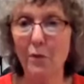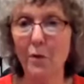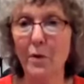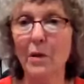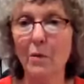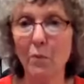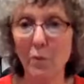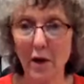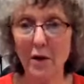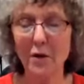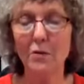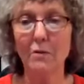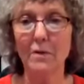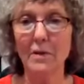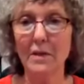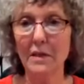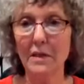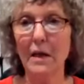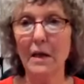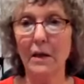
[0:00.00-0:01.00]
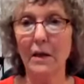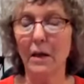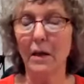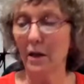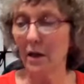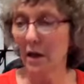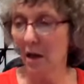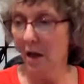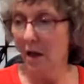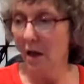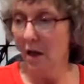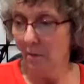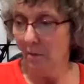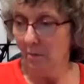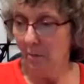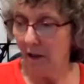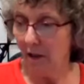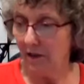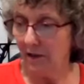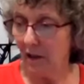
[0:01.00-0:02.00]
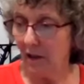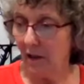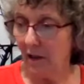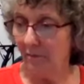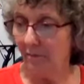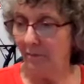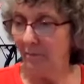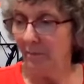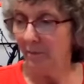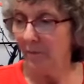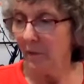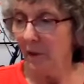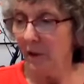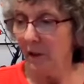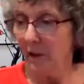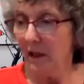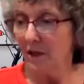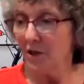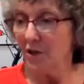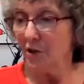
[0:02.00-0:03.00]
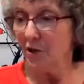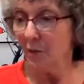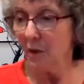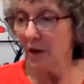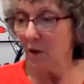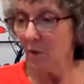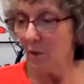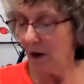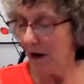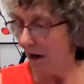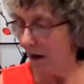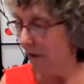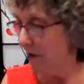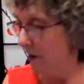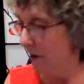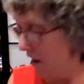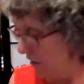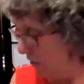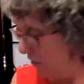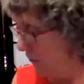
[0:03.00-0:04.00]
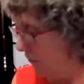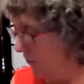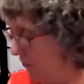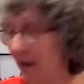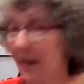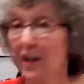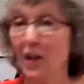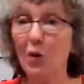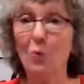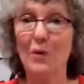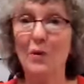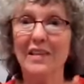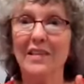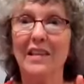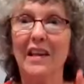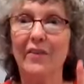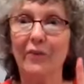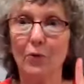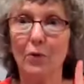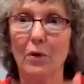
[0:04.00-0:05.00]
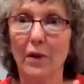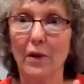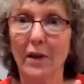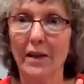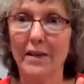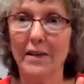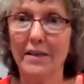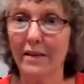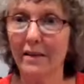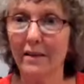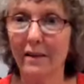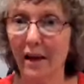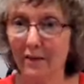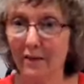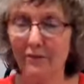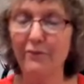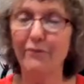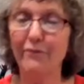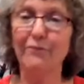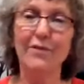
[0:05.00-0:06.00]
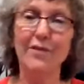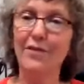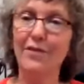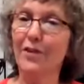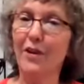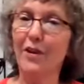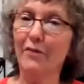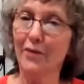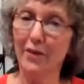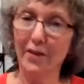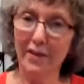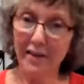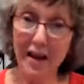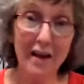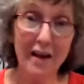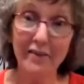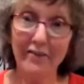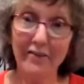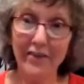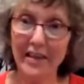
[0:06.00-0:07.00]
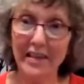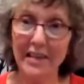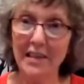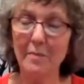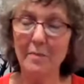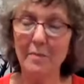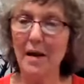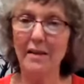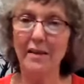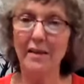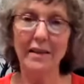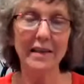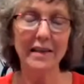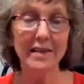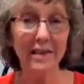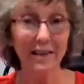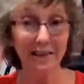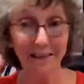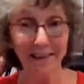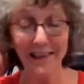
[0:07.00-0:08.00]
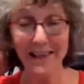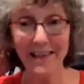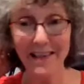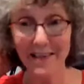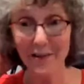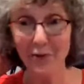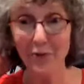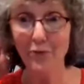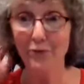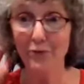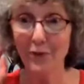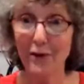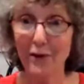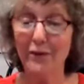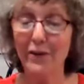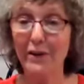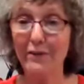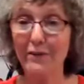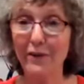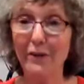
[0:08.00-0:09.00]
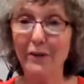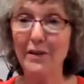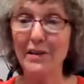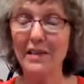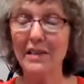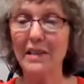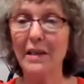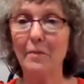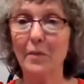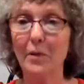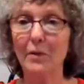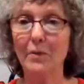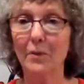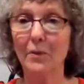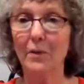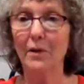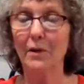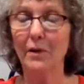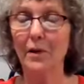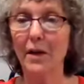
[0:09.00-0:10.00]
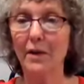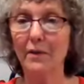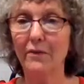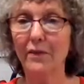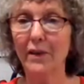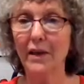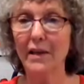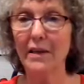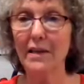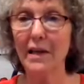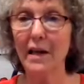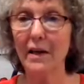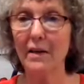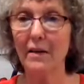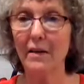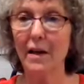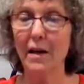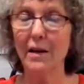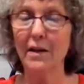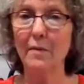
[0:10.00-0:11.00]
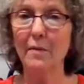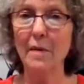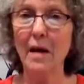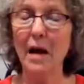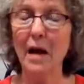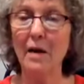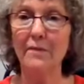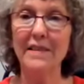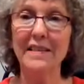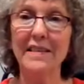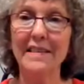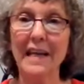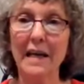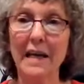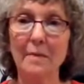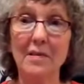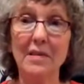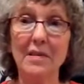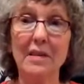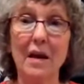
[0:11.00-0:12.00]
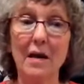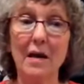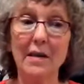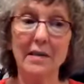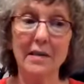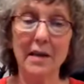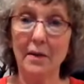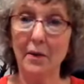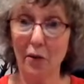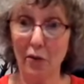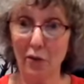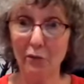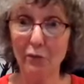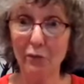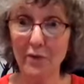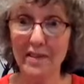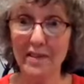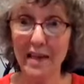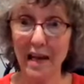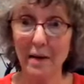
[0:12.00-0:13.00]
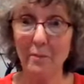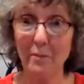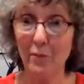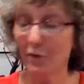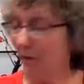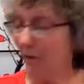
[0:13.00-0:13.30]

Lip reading: throwing them away, you're recycling. But so anyway, the other thing that you want to save are lids. I've discovered a lot of things about lids. Lids are very, very similar on a lot of things. And a lot of them have the same size and the same